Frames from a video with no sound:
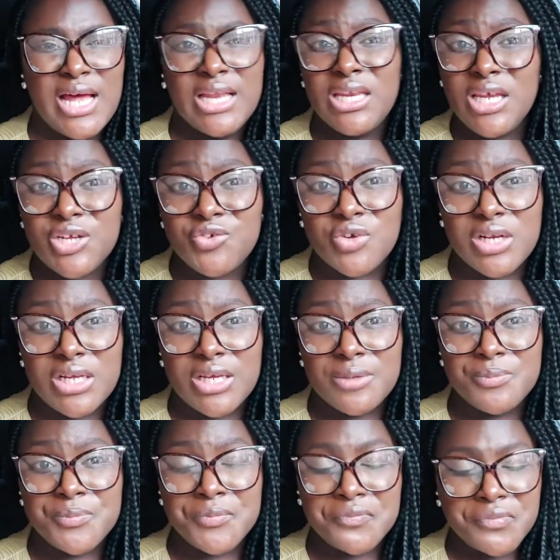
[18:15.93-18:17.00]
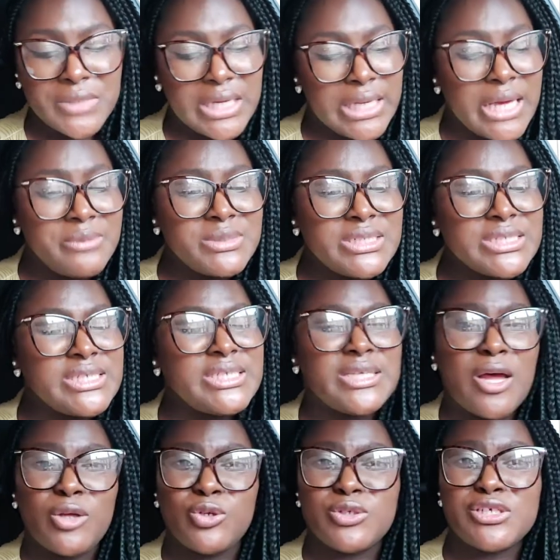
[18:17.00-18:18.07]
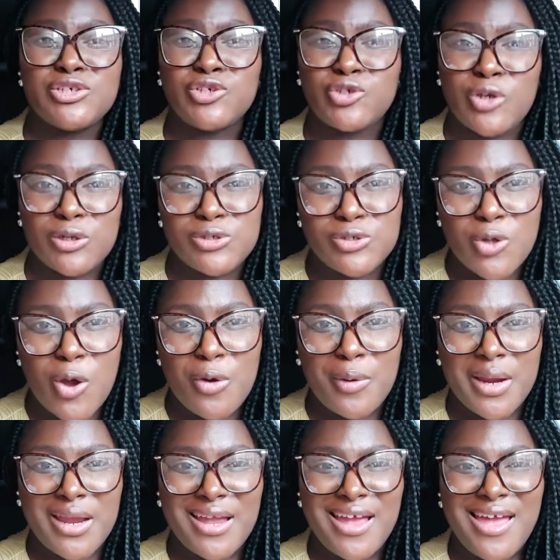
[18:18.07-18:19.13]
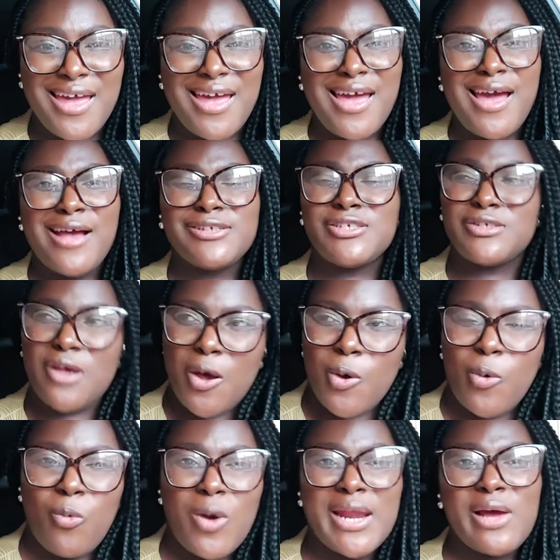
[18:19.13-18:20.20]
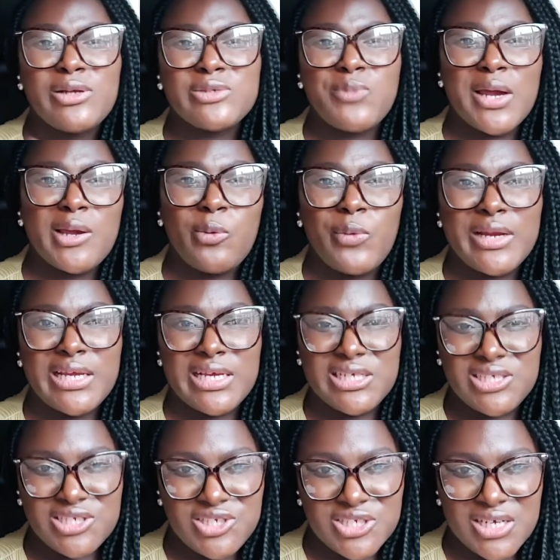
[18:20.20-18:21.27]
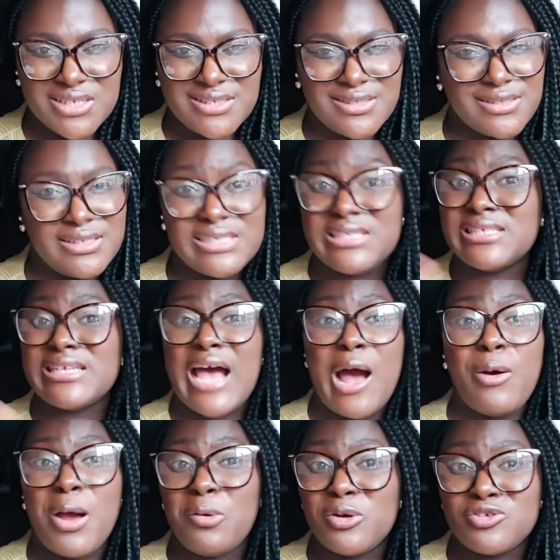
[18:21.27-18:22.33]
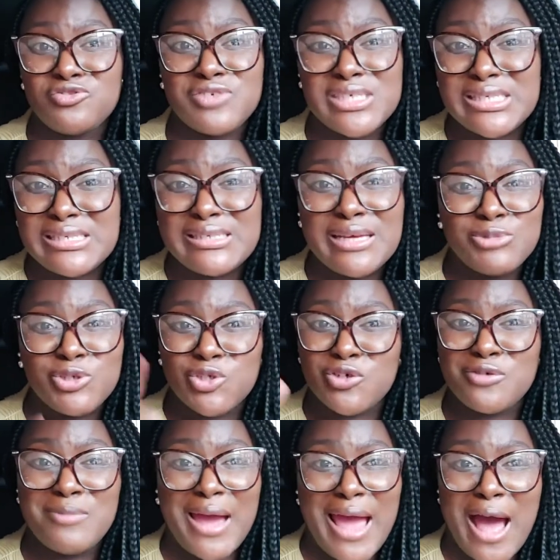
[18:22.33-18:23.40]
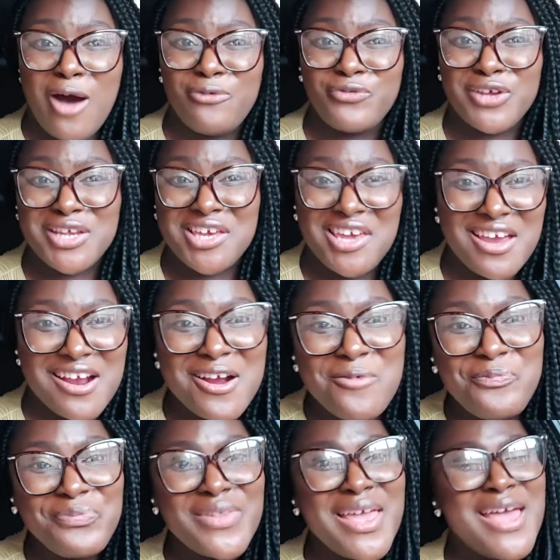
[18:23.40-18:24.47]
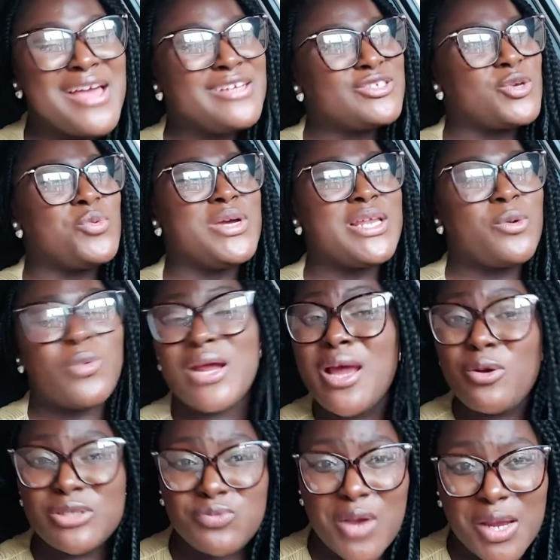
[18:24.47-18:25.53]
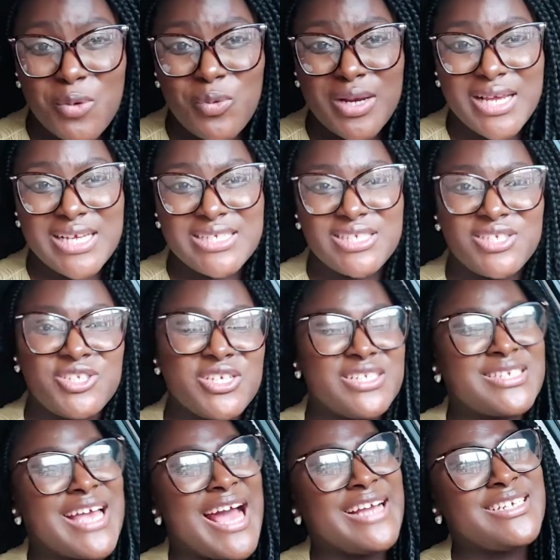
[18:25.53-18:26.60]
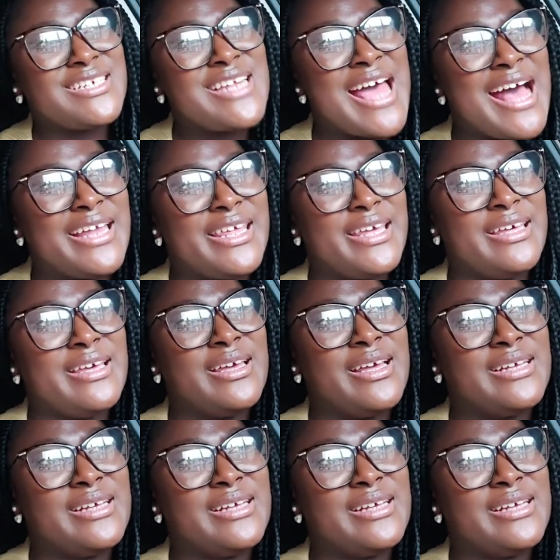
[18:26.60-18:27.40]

Literally, let me just tell you this short story. So when I was working with EasyJet, this is how I was dressing. me show you my outfit here. So when I was working with EasyJet, I did had a